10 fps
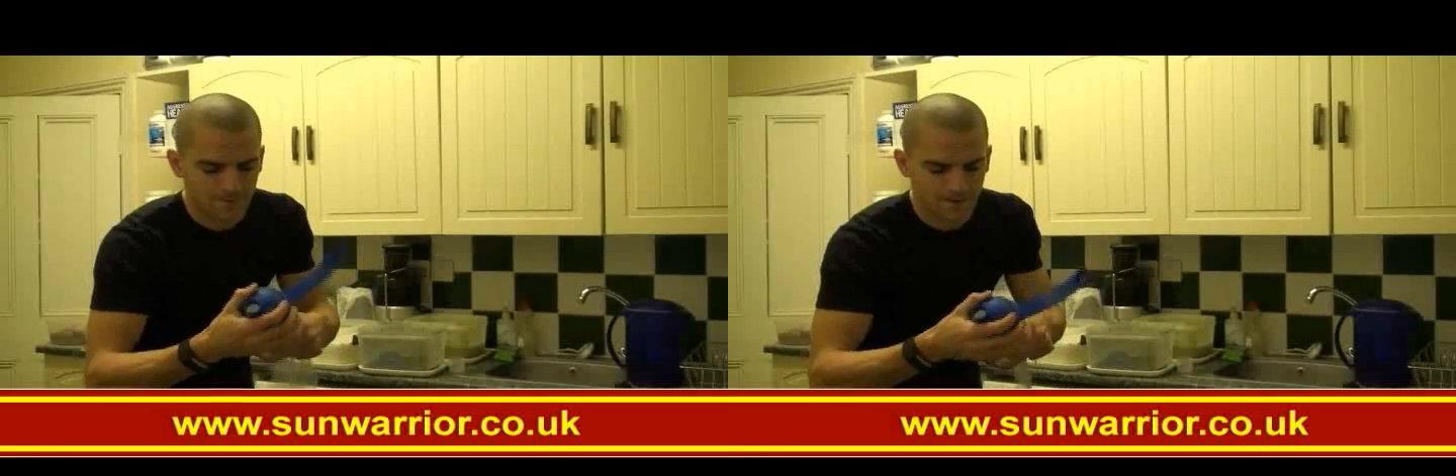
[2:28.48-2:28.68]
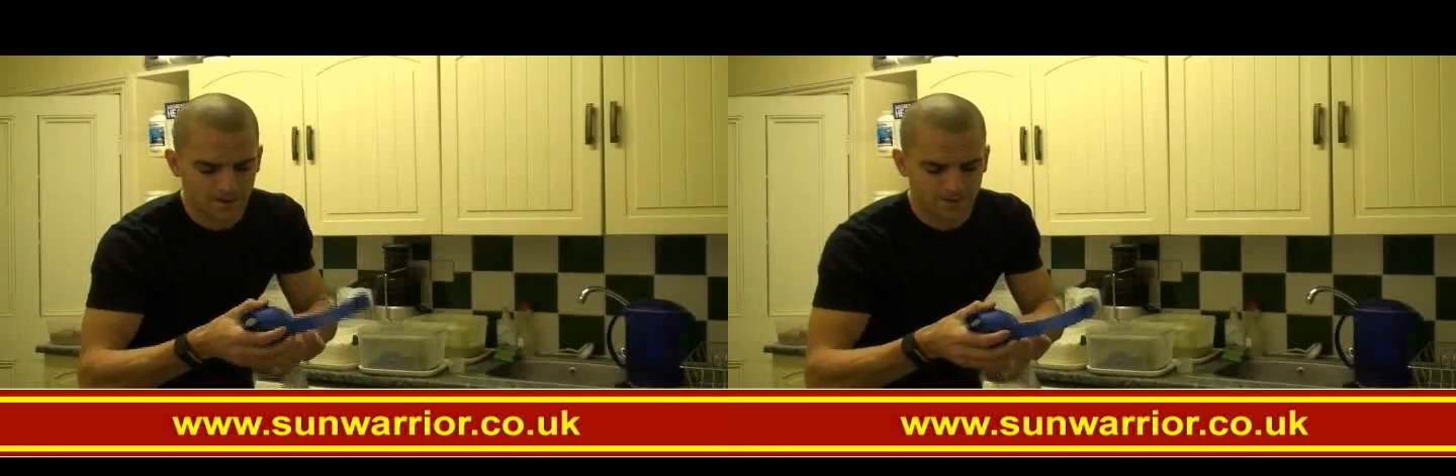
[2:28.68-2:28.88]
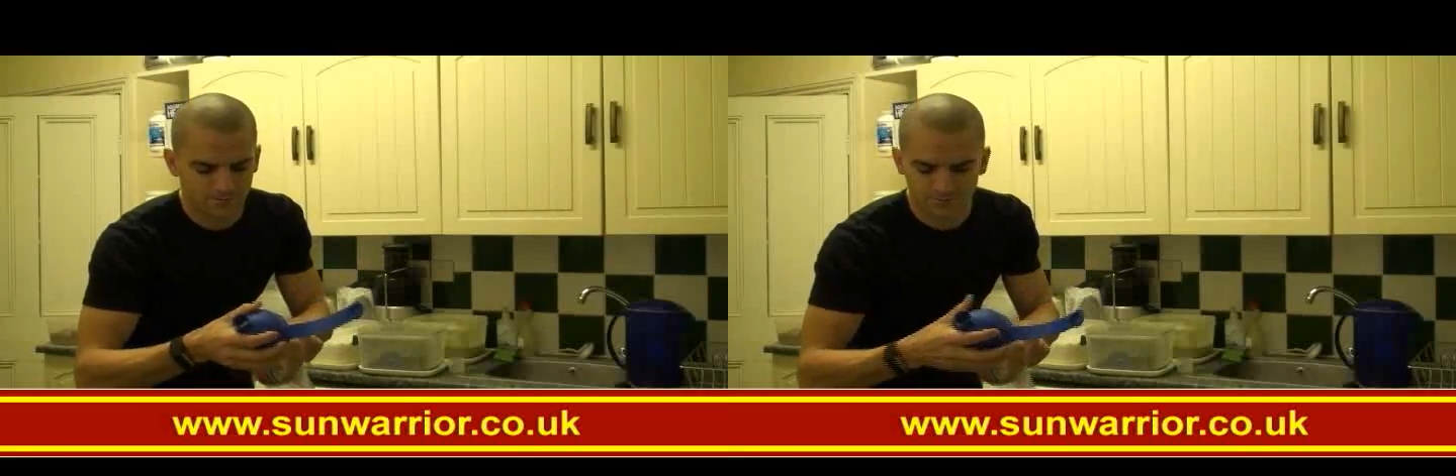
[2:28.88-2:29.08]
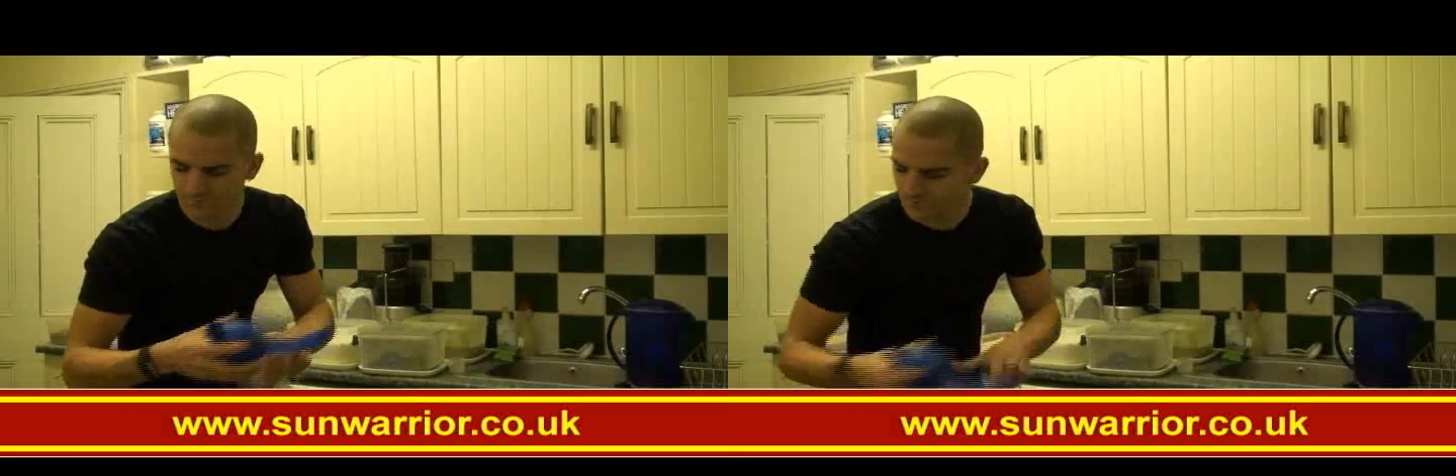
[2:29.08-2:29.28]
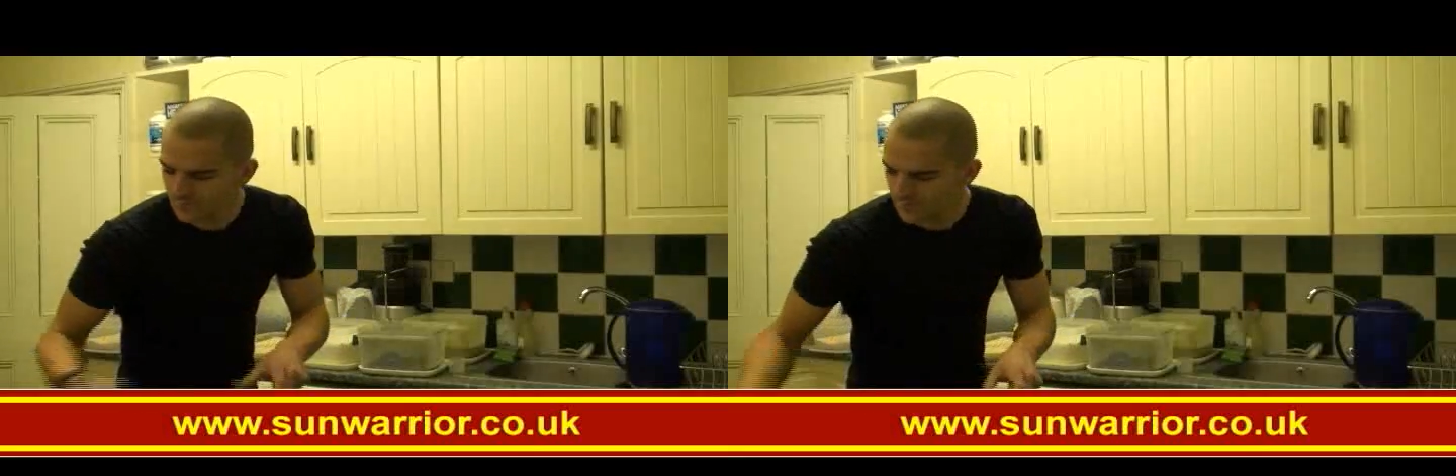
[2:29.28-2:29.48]
and
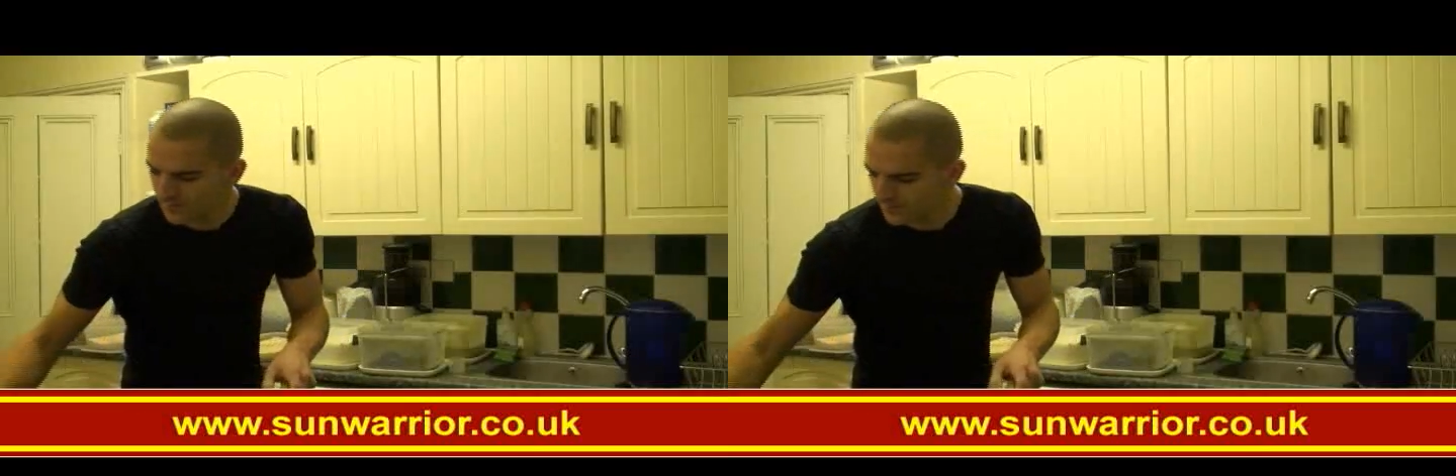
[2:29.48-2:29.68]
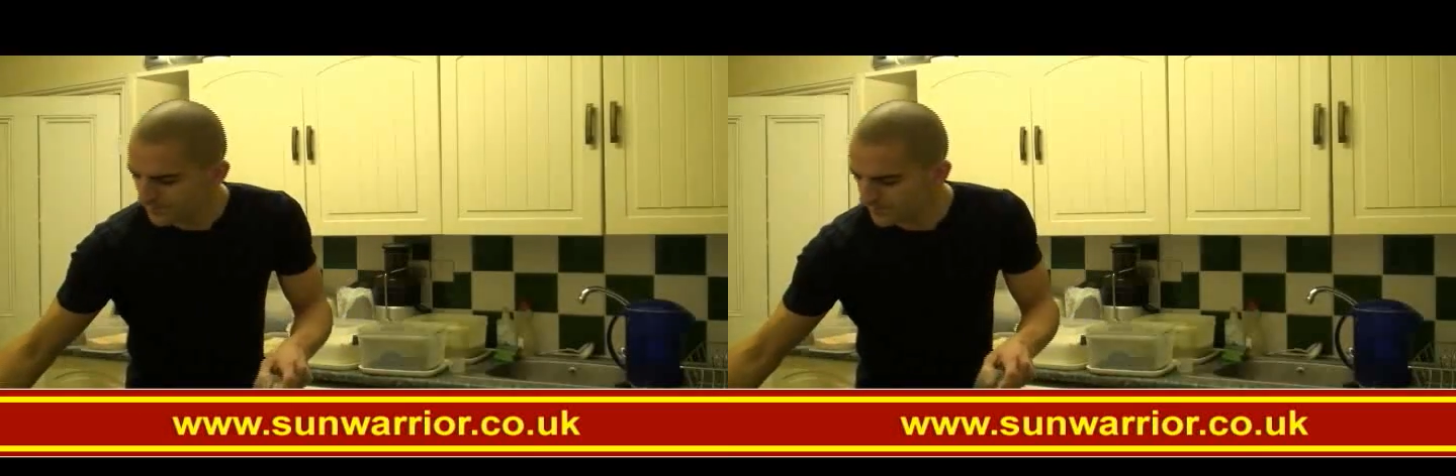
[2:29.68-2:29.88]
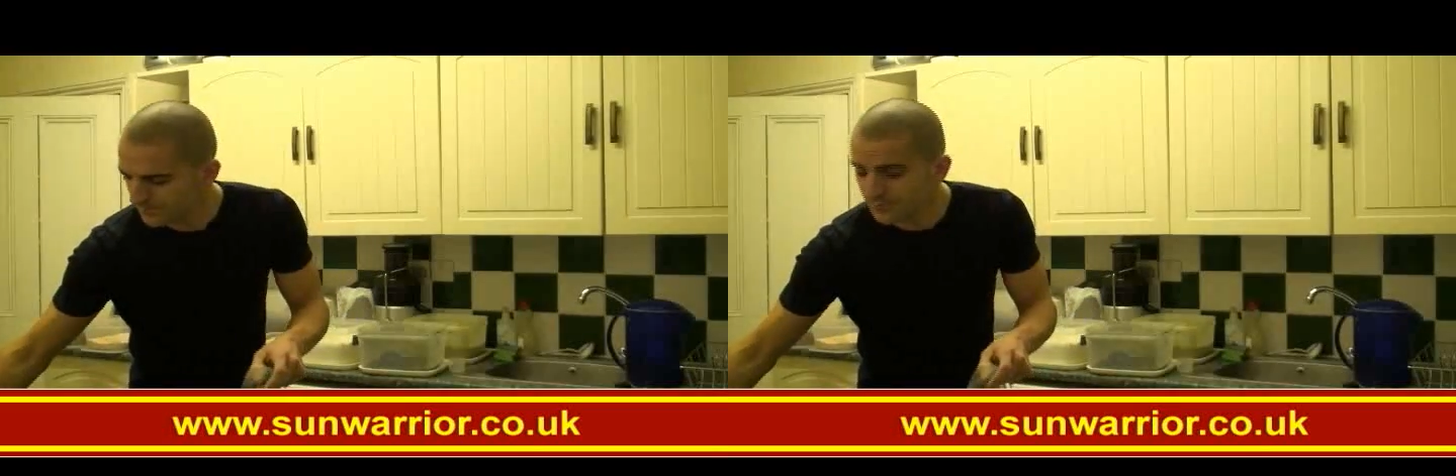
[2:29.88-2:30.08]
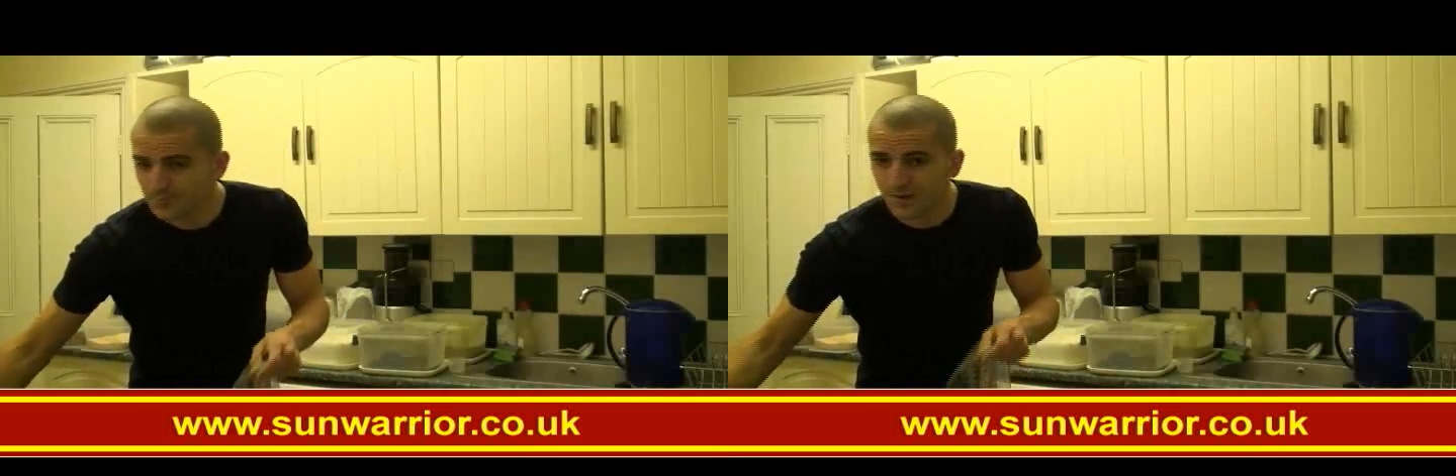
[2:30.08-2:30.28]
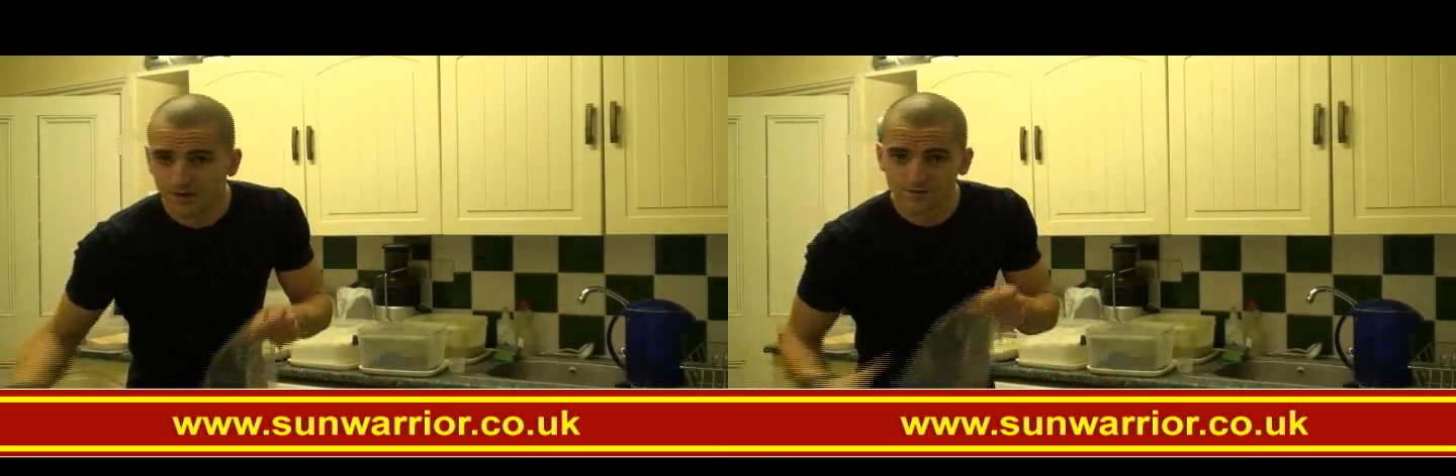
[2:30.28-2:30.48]
I'm
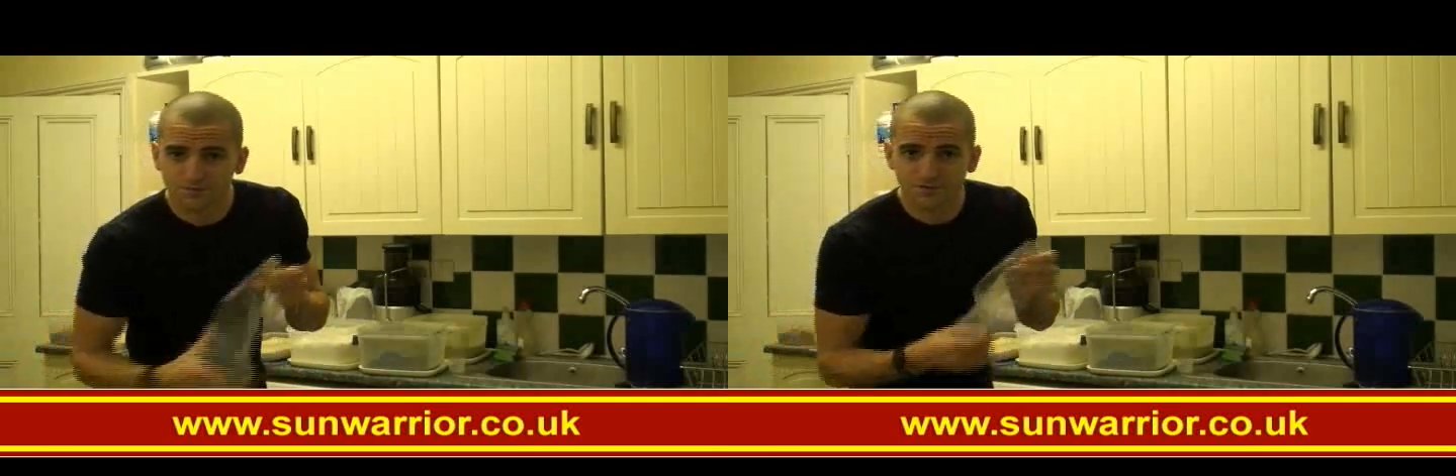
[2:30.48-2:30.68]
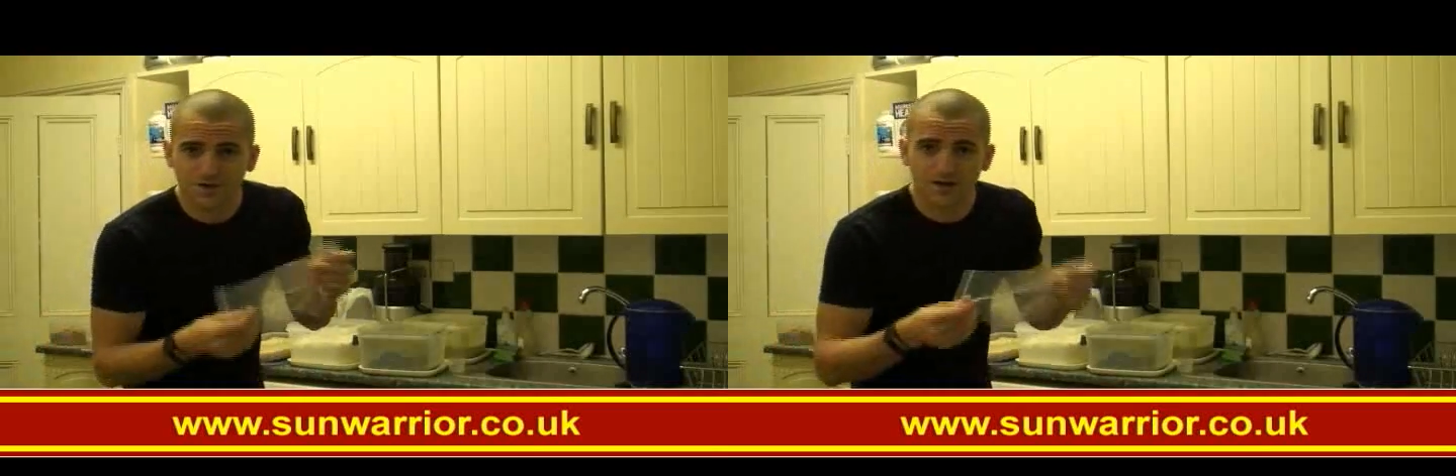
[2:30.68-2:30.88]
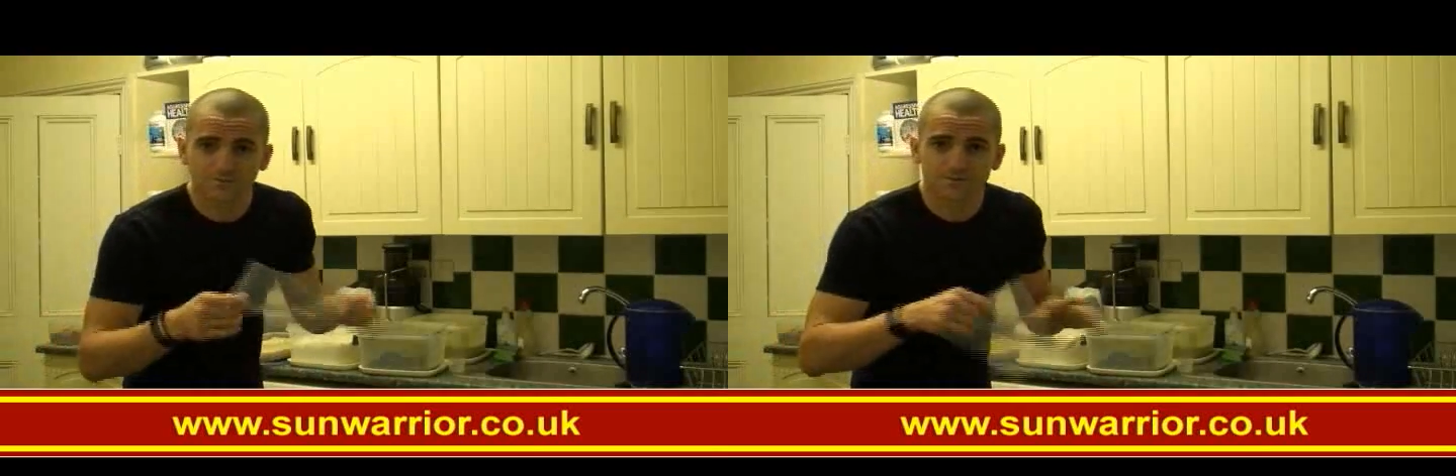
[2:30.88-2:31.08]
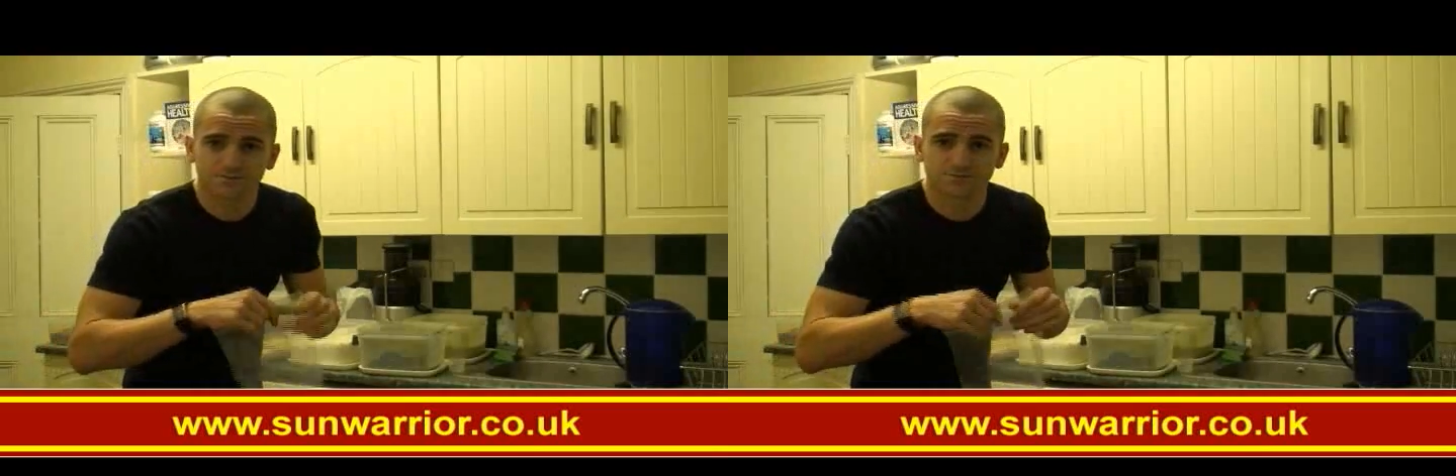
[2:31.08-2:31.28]
going to fill up